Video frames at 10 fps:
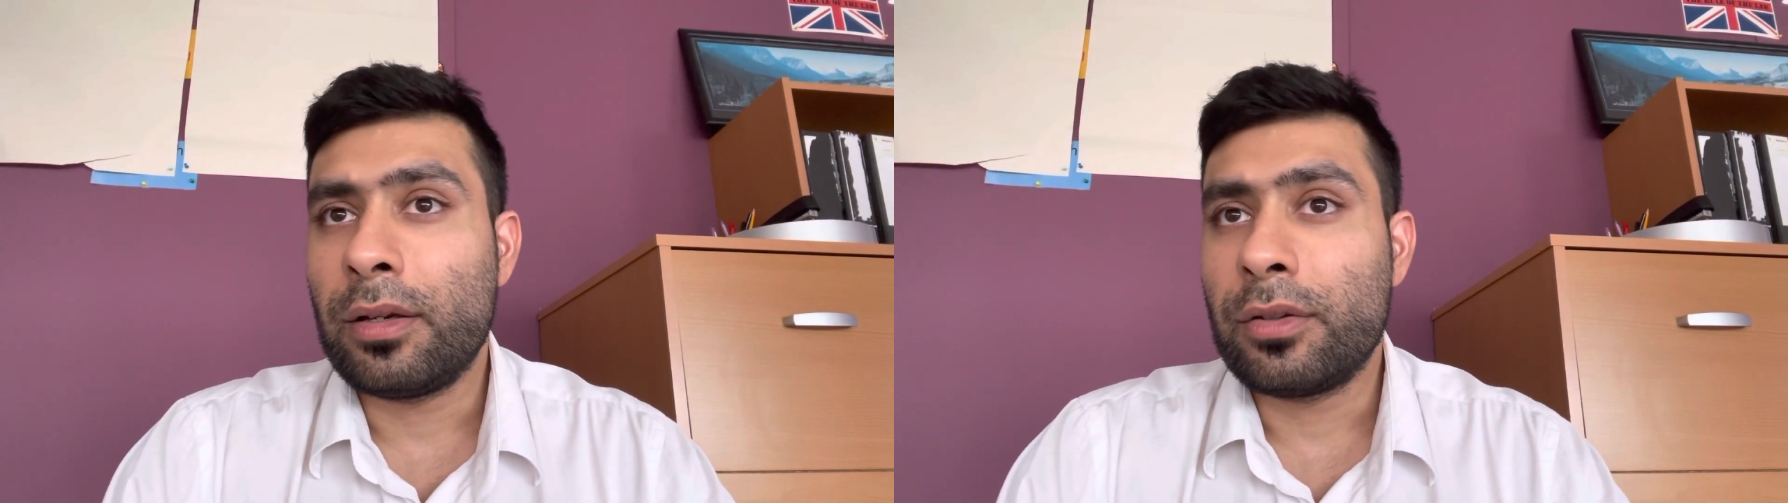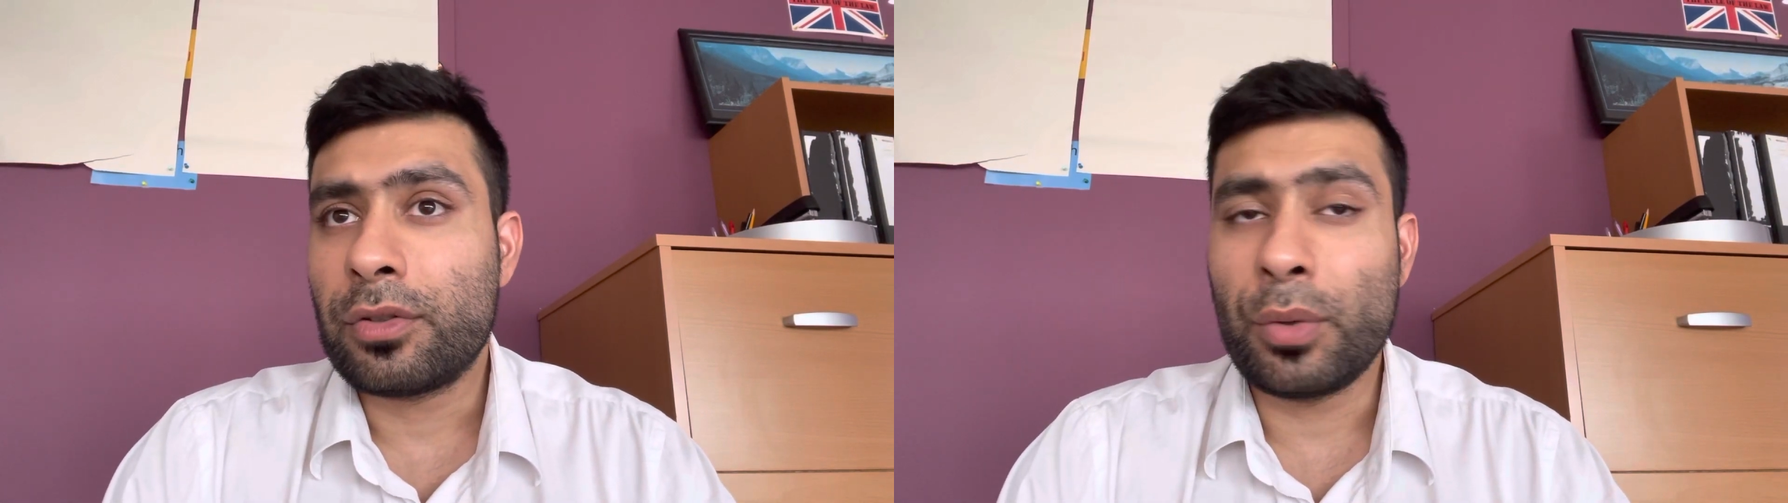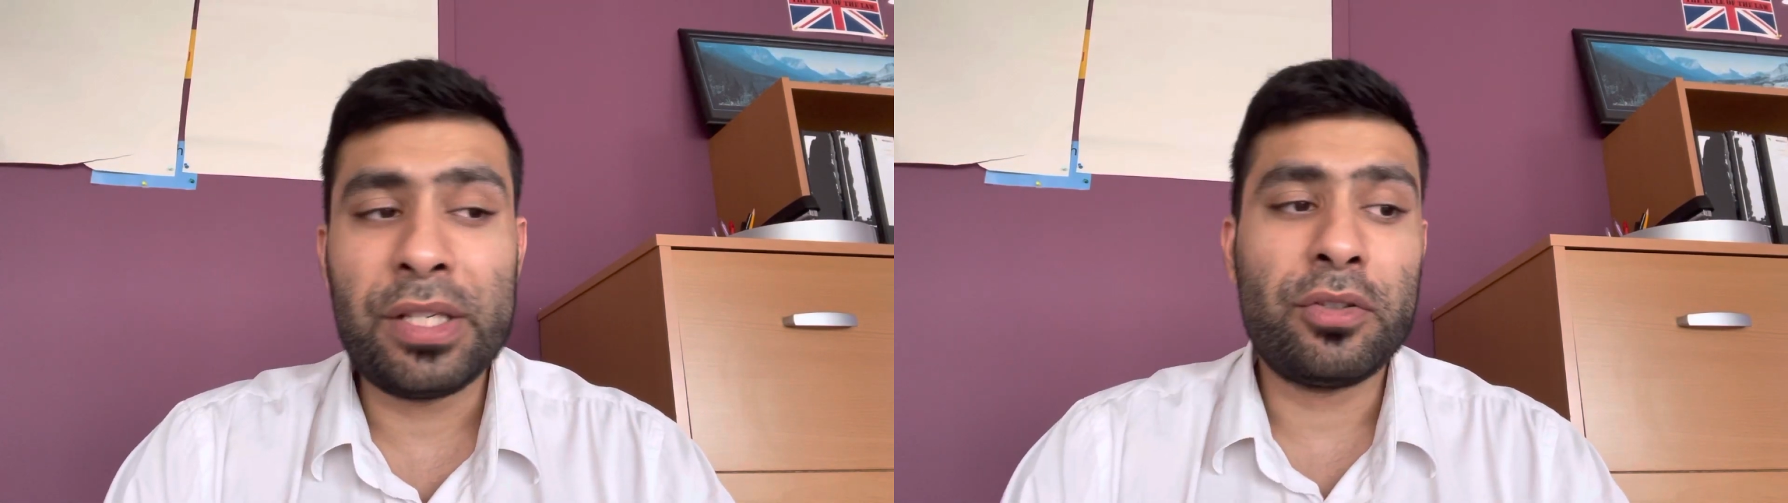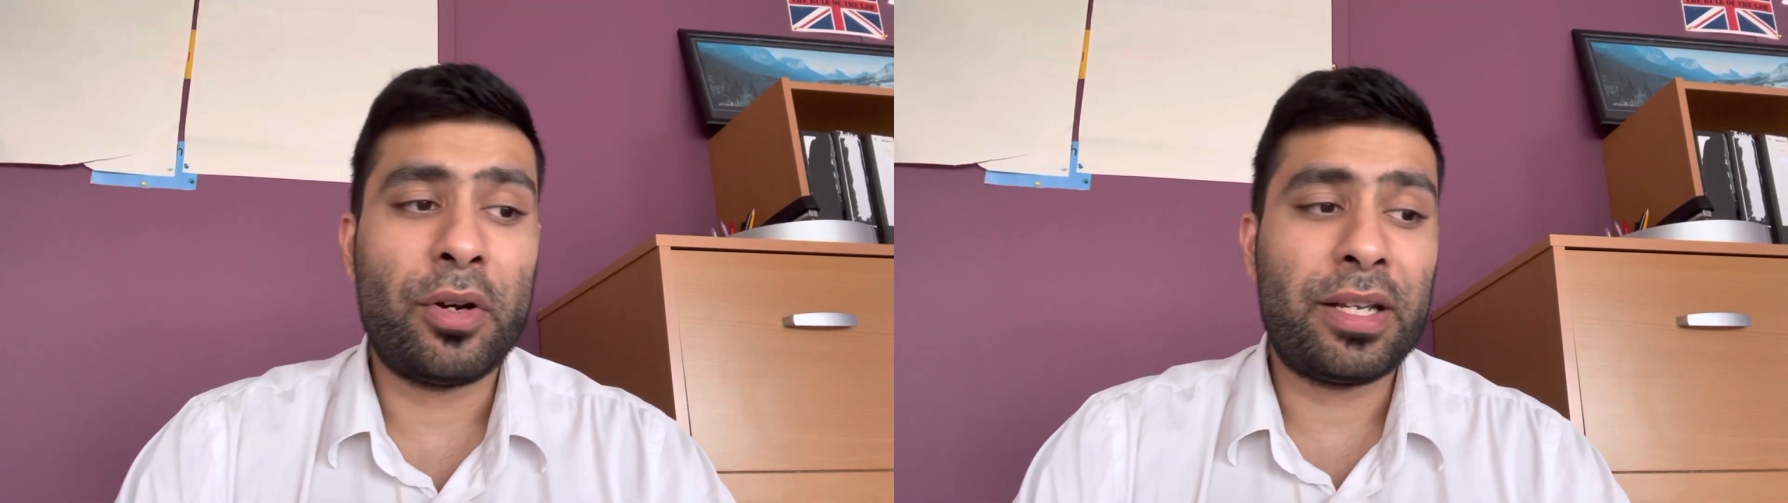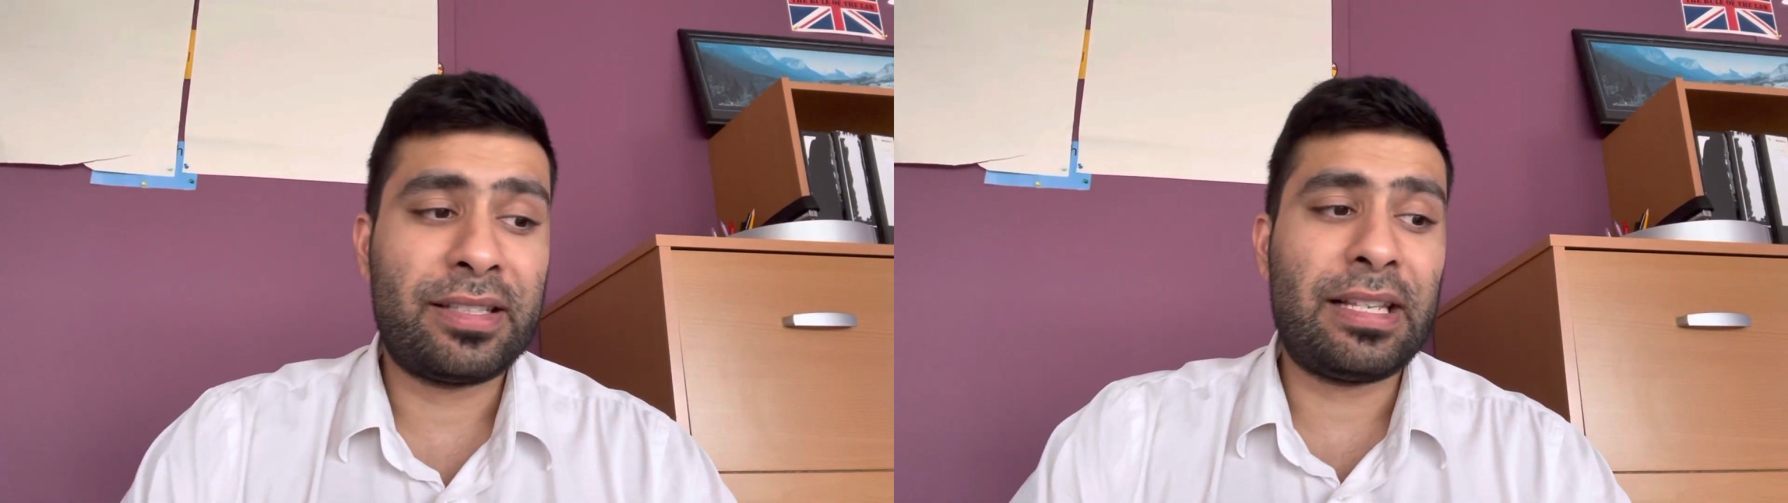So he's got
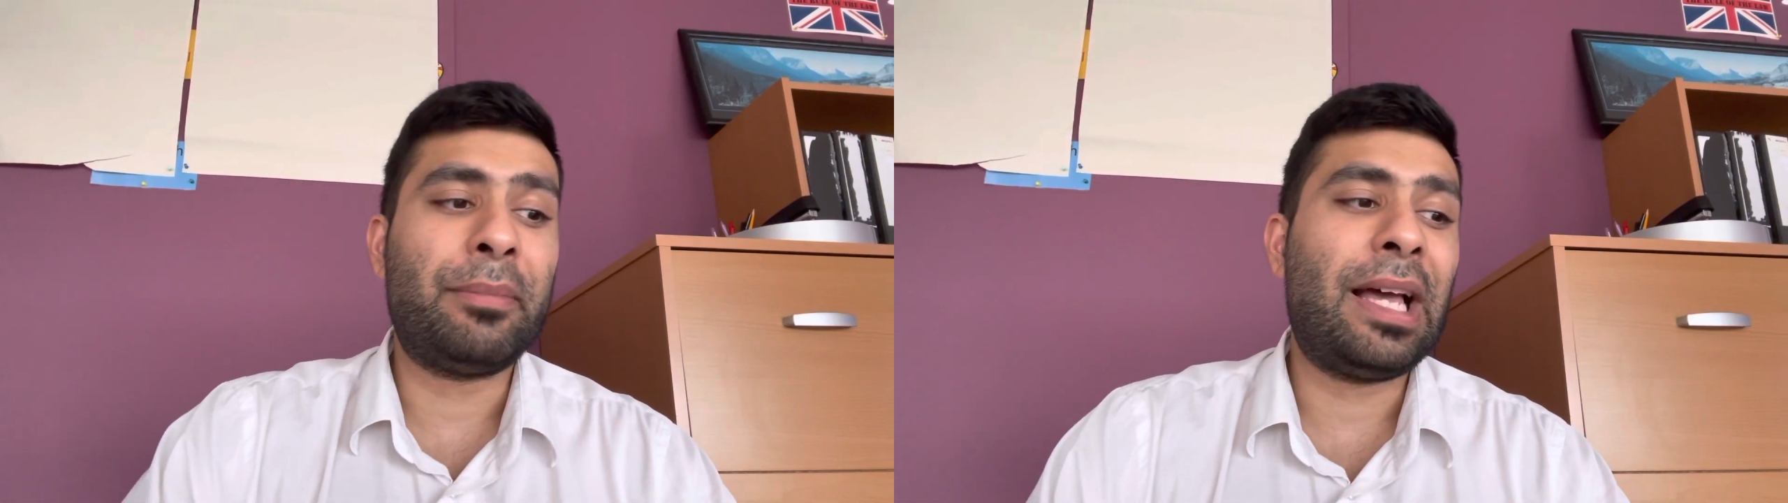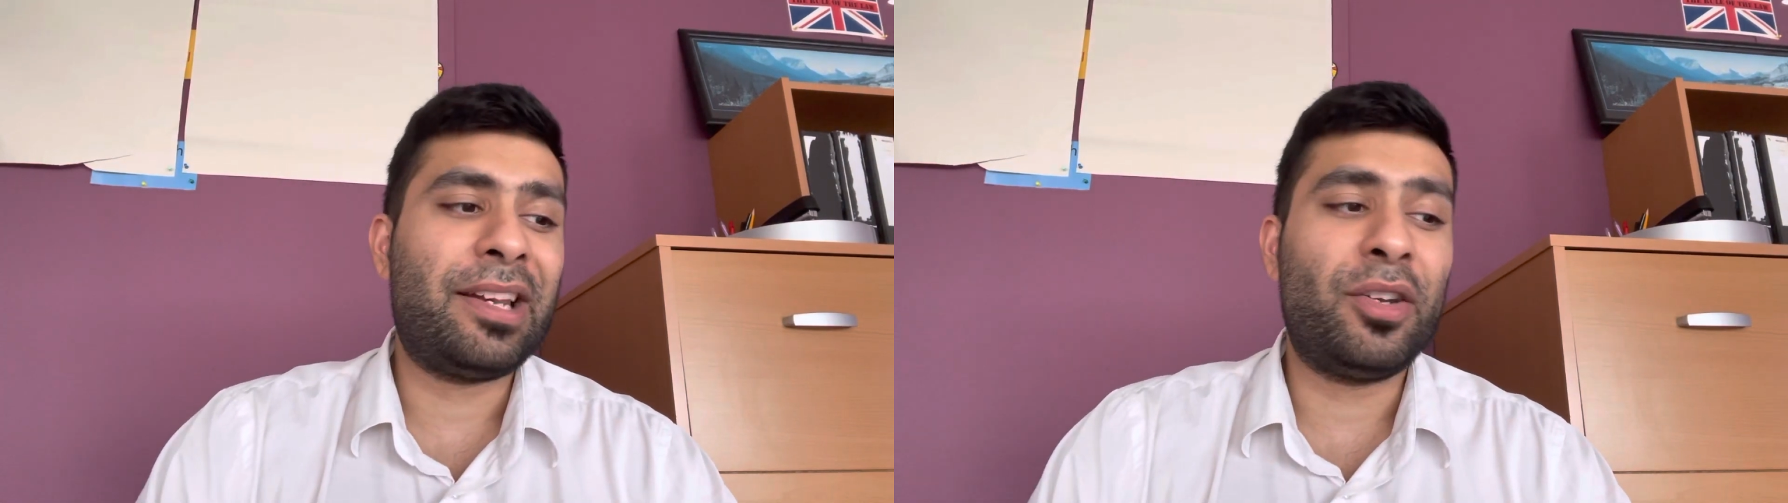to accept that,